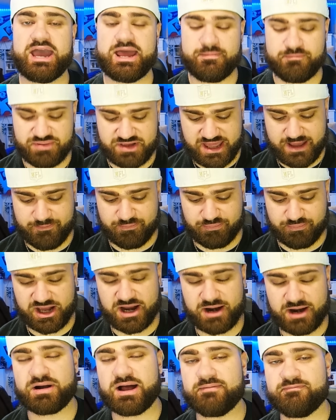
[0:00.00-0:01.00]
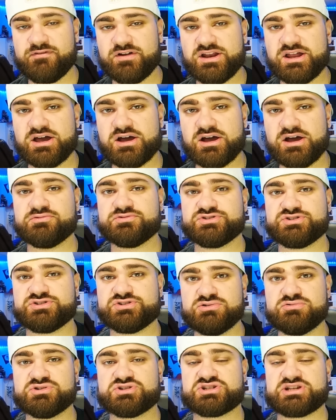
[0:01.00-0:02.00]
NBA player prop video
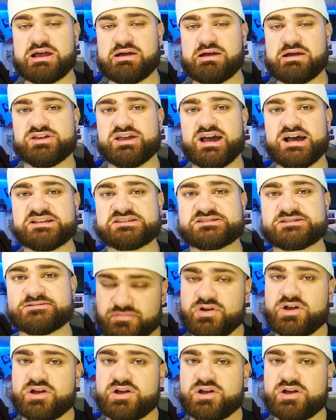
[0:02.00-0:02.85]
to share with you guys.